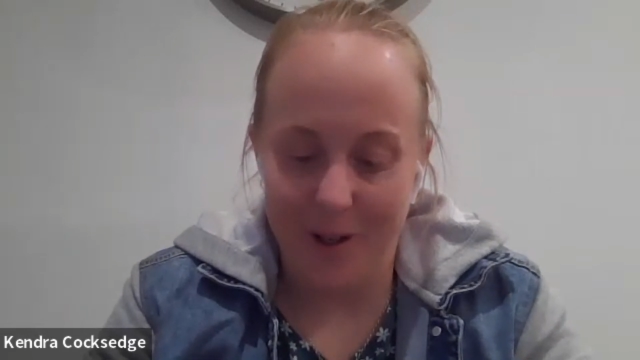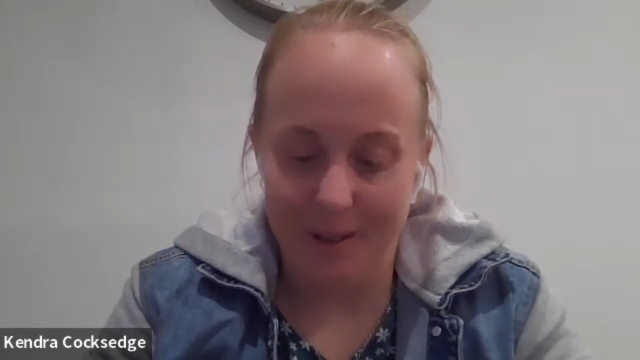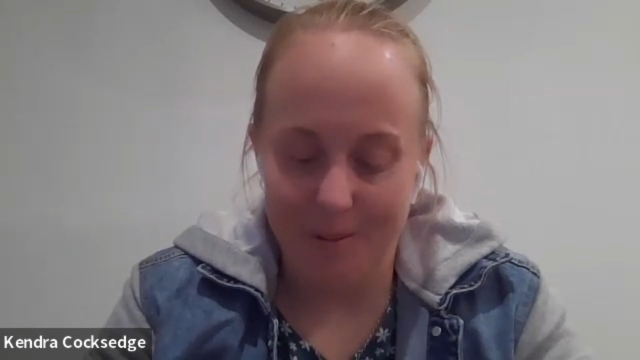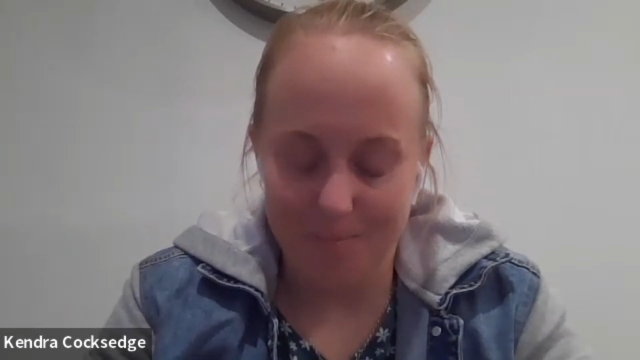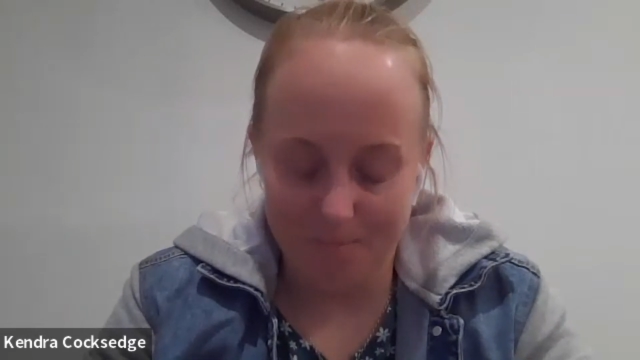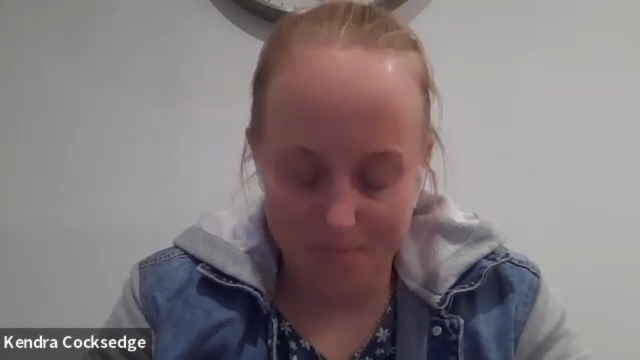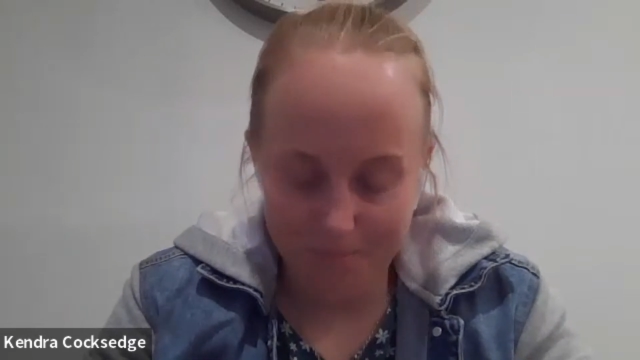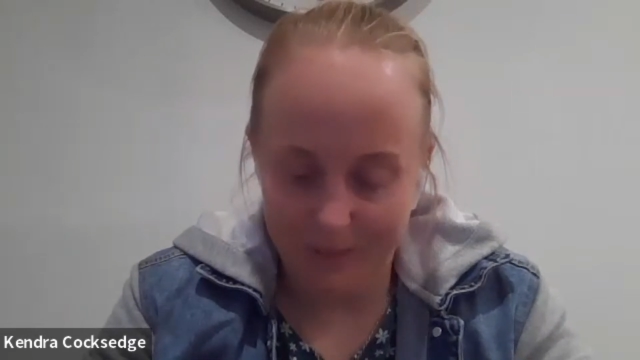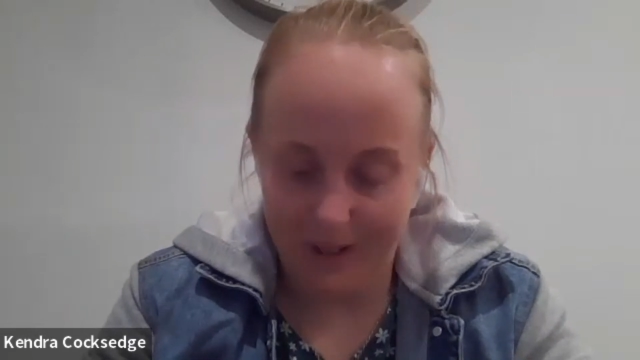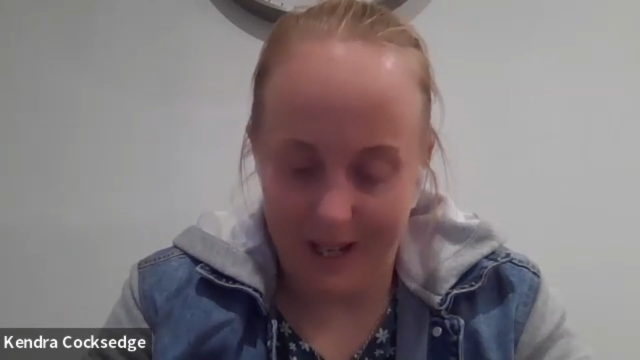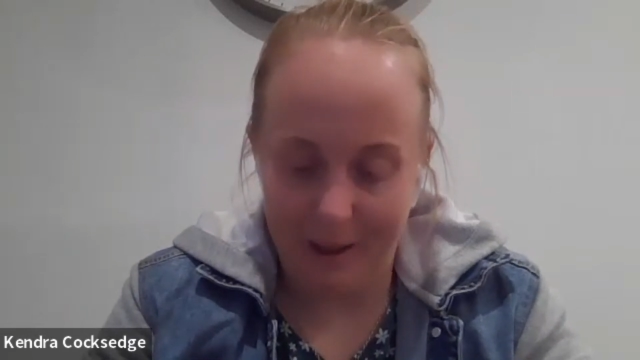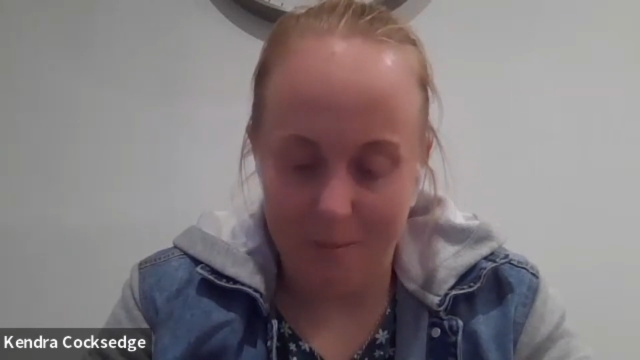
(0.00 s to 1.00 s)
And
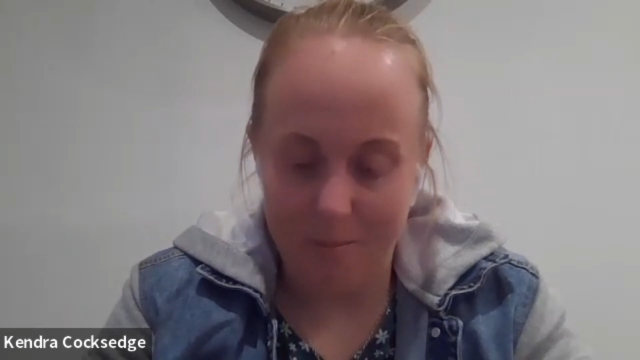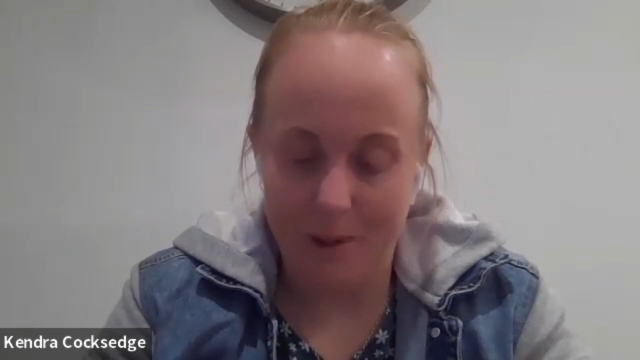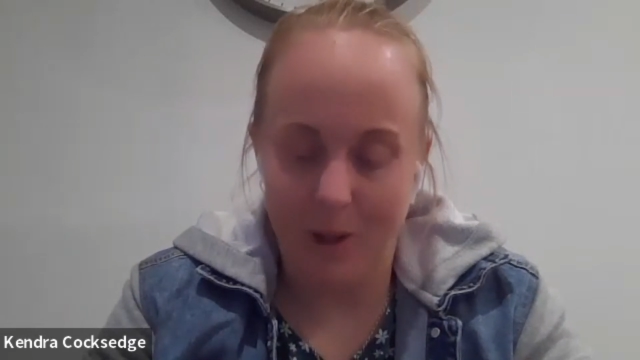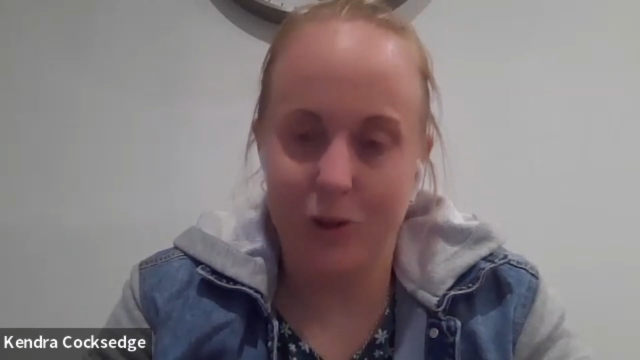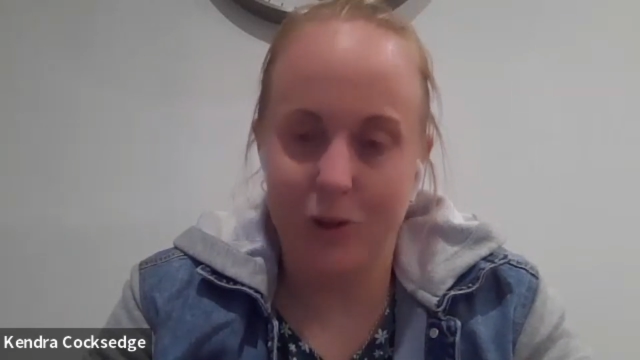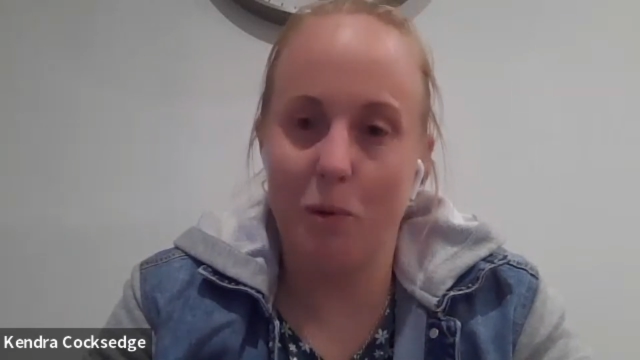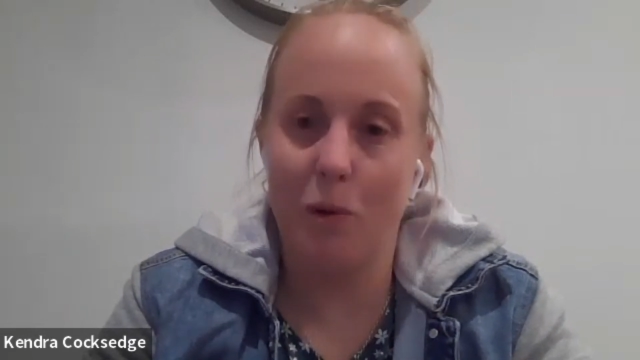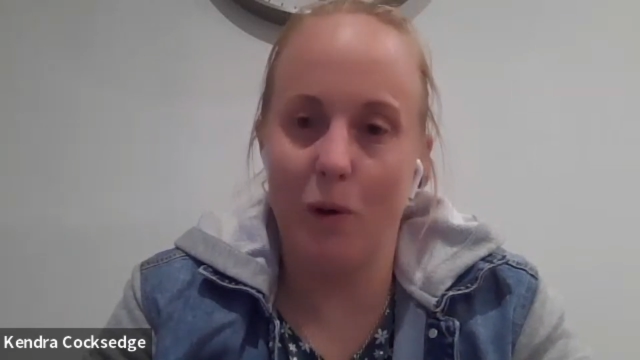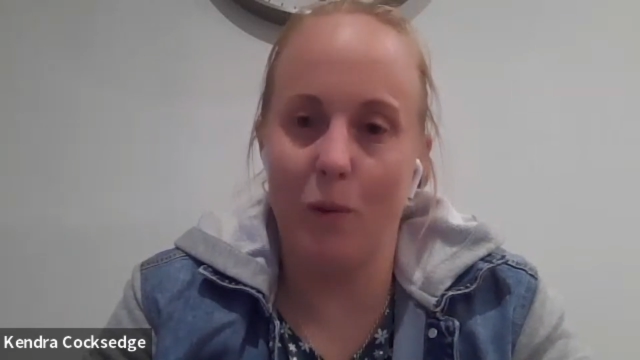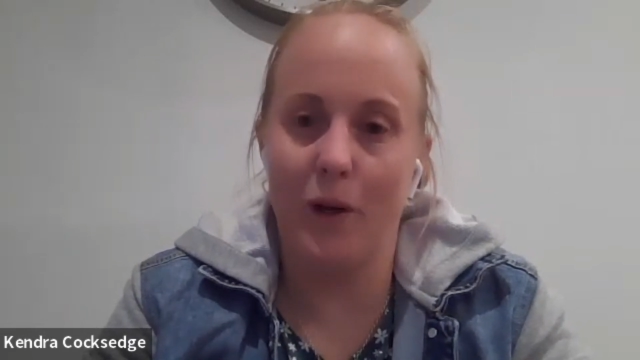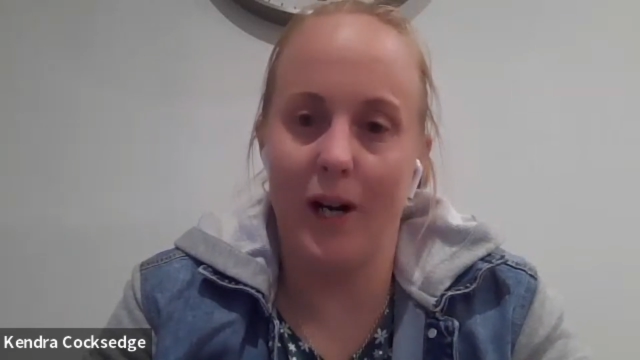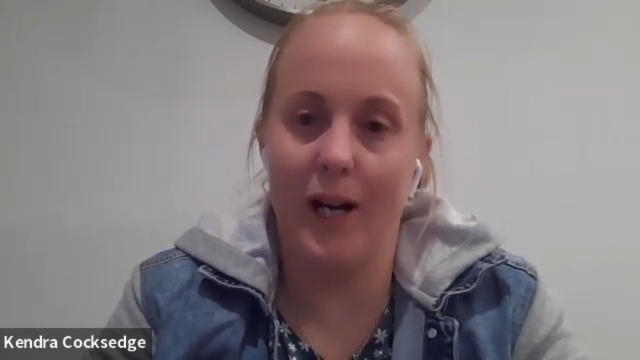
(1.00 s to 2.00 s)
but I'll support
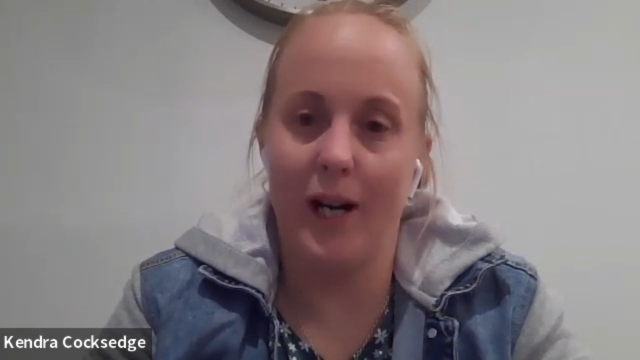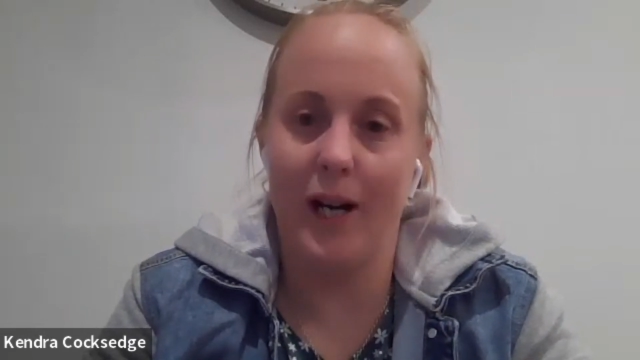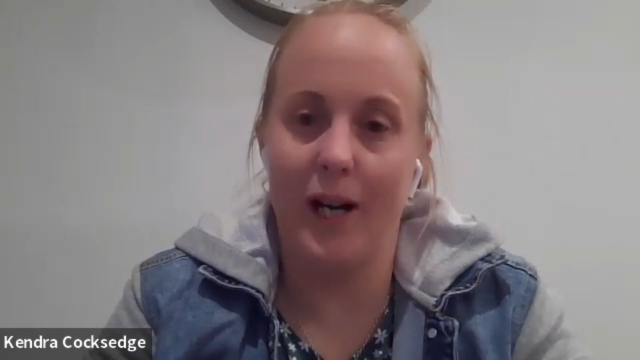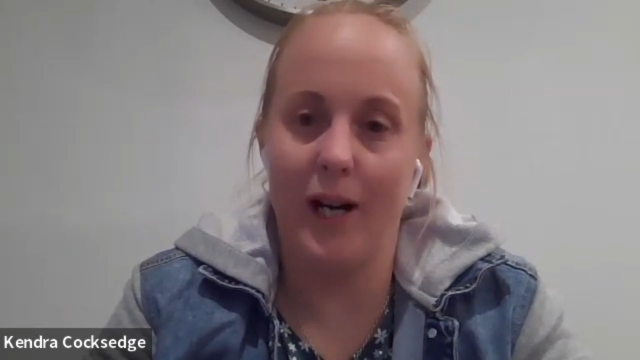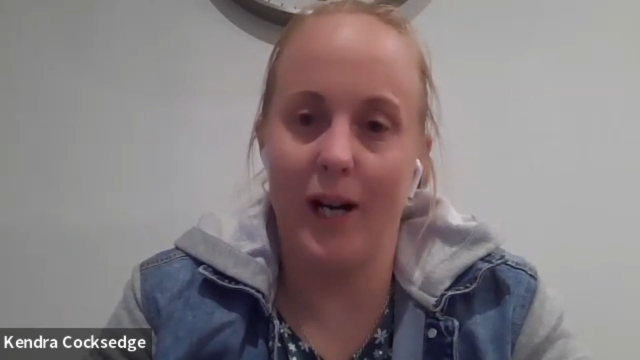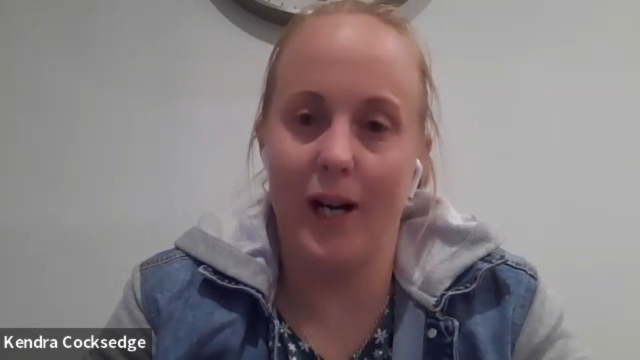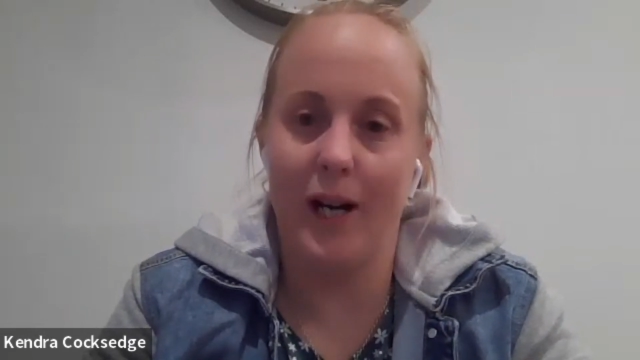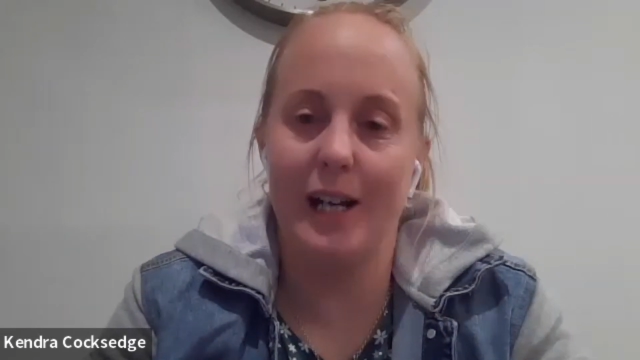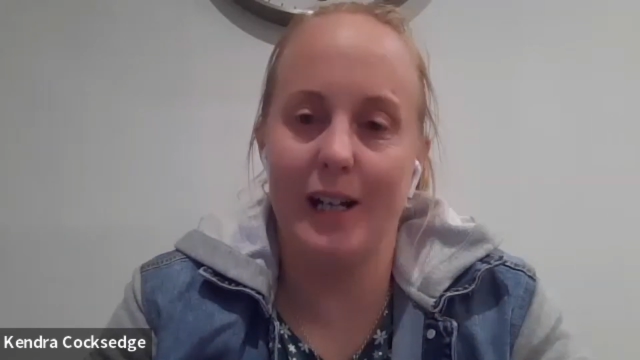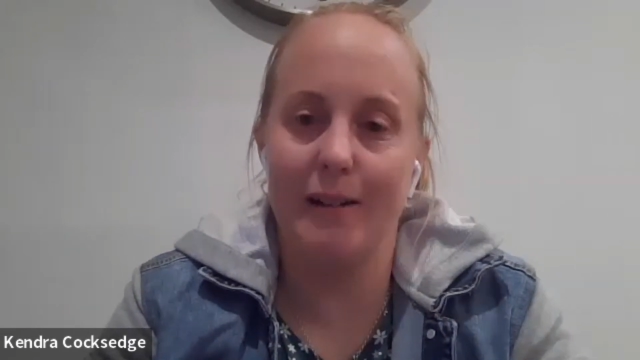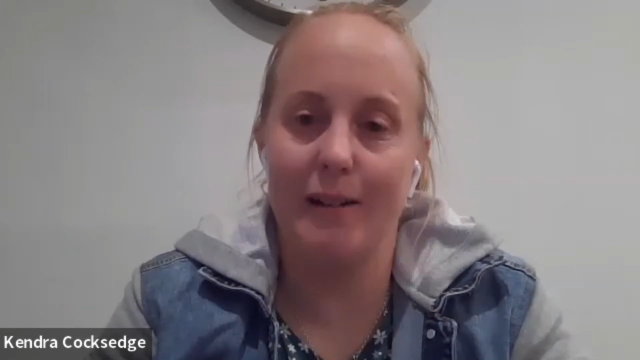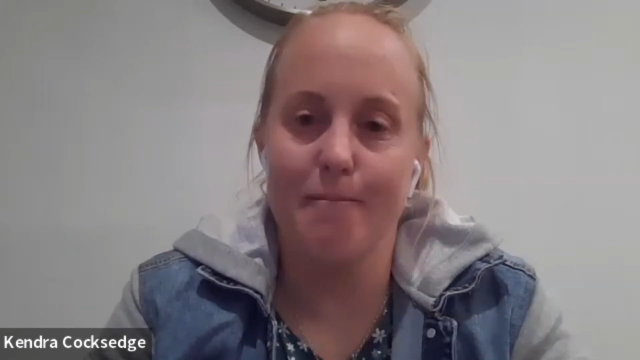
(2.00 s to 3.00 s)
it where I
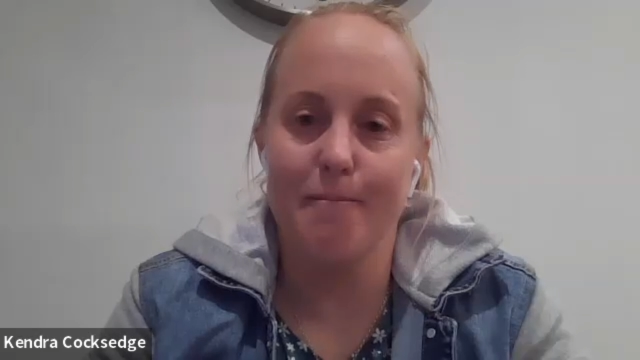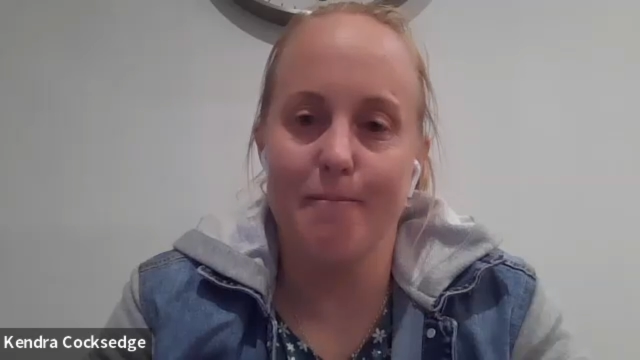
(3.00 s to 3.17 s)
can, and